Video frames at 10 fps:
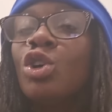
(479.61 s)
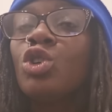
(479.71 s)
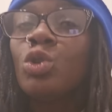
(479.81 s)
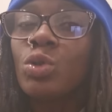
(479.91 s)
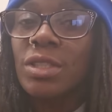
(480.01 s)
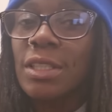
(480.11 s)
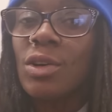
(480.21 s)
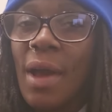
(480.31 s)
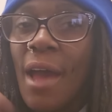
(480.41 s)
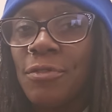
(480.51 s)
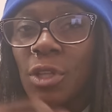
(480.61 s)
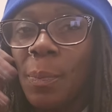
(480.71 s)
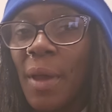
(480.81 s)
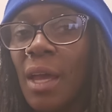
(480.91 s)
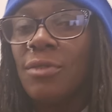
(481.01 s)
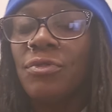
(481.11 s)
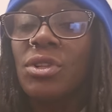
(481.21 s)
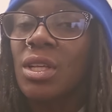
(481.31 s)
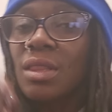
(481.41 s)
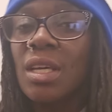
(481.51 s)
you still have to pay for
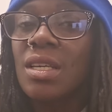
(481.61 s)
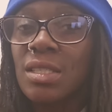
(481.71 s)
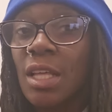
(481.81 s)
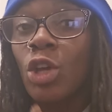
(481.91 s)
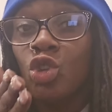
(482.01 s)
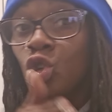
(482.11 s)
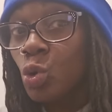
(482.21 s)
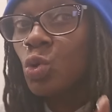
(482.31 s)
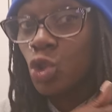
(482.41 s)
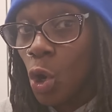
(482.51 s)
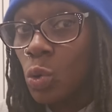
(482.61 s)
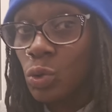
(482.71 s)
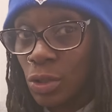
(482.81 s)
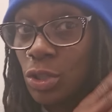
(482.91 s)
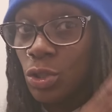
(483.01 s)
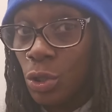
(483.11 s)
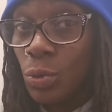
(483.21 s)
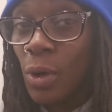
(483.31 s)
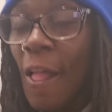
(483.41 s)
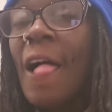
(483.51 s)
the things that you chose to
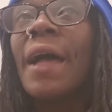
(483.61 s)
do.